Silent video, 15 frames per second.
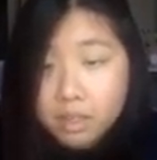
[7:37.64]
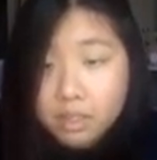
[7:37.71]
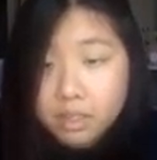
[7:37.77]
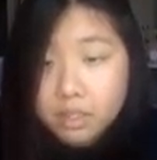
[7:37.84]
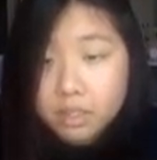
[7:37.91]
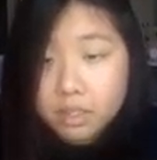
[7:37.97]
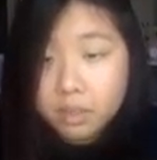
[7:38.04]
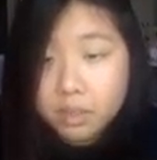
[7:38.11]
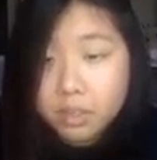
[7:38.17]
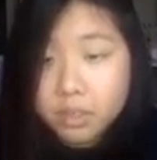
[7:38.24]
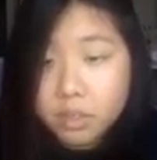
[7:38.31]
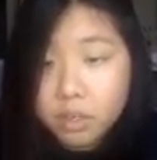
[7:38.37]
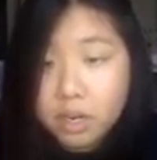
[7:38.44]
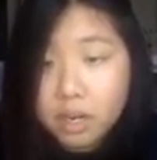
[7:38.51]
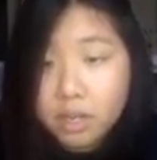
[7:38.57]
So to
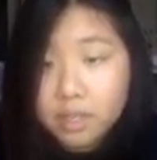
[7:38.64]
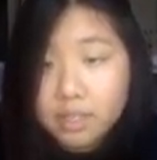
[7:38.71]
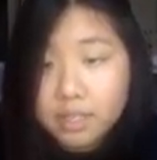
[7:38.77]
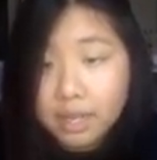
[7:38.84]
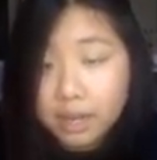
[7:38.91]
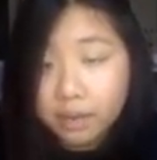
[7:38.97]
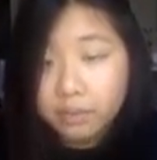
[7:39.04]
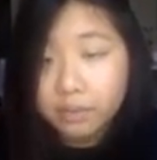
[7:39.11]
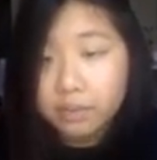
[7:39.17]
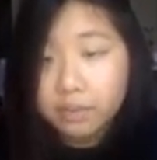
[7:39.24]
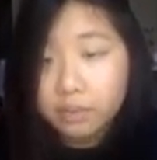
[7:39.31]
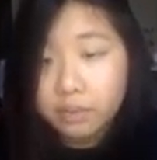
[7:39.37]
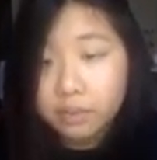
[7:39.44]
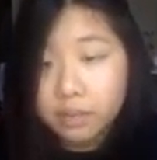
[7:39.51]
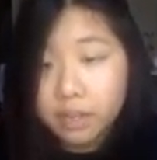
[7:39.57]
draw this out,
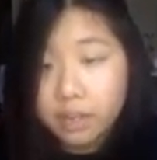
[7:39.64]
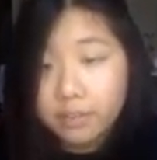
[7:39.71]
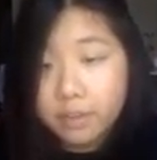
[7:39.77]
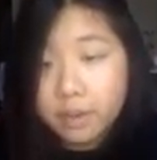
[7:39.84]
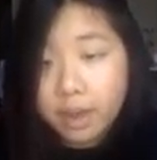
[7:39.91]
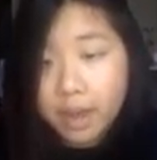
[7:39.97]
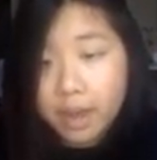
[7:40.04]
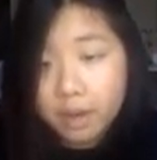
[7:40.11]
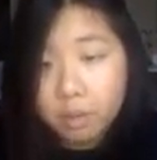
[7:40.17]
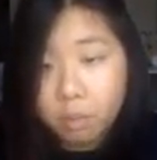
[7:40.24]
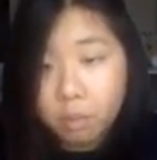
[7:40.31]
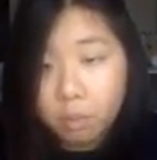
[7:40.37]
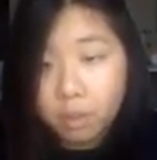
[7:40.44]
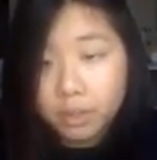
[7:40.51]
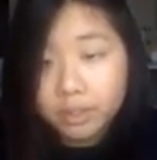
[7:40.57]
if you had
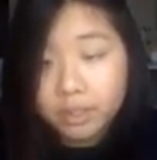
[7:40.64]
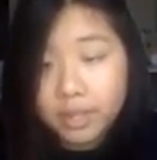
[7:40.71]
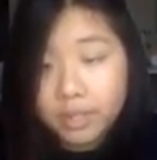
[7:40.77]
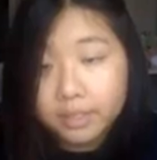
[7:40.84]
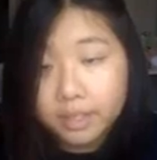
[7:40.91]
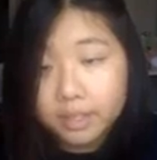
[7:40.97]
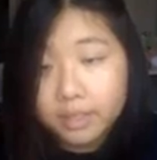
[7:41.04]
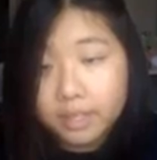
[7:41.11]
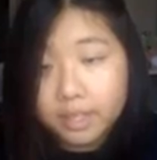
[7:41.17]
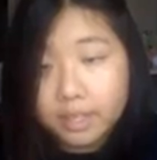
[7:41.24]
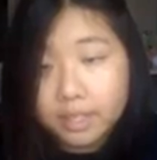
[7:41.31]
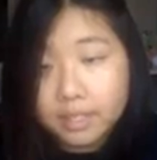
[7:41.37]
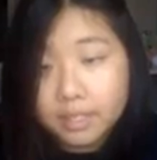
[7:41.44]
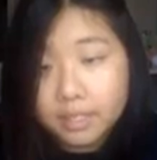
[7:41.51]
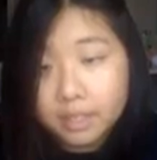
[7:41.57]
one line like
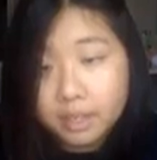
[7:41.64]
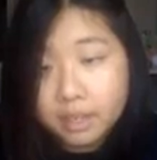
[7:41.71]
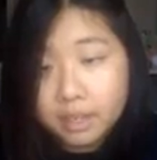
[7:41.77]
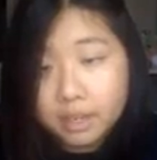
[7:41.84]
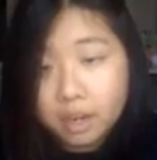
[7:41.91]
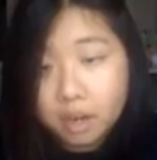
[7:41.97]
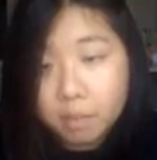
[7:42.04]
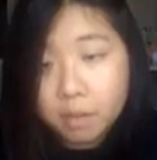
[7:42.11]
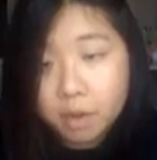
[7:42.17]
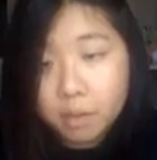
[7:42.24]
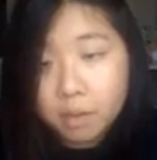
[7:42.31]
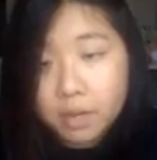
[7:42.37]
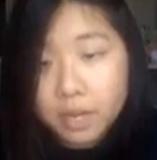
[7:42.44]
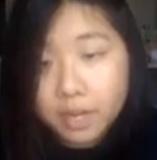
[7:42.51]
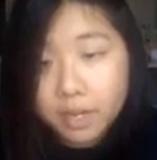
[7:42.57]
this, a
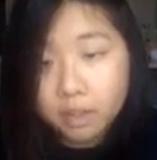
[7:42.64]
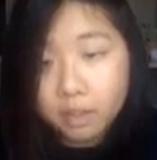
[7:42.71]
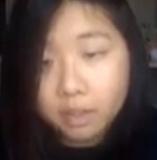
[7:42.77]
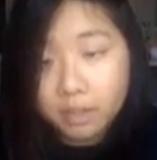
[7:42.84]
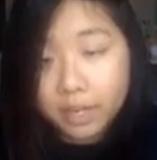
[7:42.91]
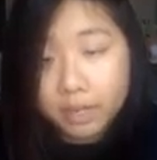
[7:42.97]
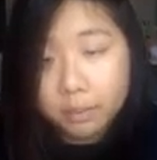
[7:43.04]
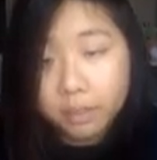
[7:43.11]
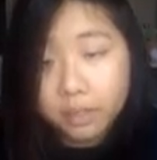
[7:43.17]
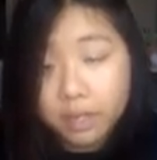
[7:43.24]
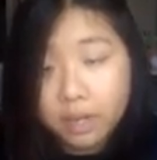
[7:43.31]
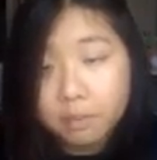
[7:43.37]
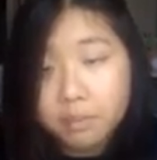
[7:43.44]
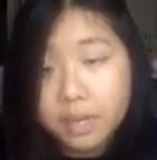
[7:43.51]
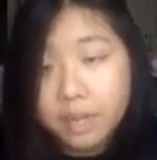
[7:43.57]
perpendicular line would
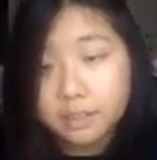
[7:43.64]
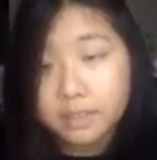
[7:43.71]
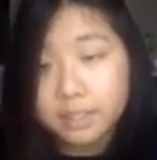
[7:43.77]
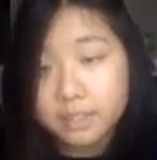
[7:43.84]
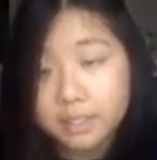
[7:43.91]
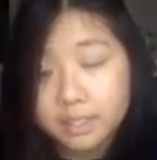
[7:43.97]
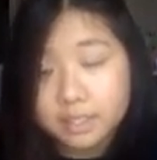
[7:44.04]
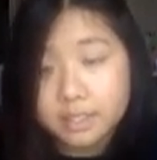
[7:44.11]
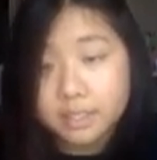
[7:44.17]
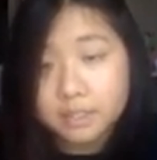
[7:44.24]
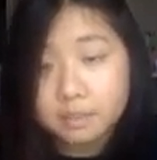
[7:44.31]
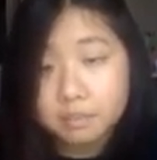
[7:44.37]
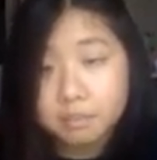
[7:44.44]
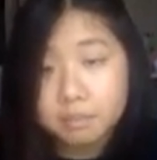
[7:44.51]
come down like this.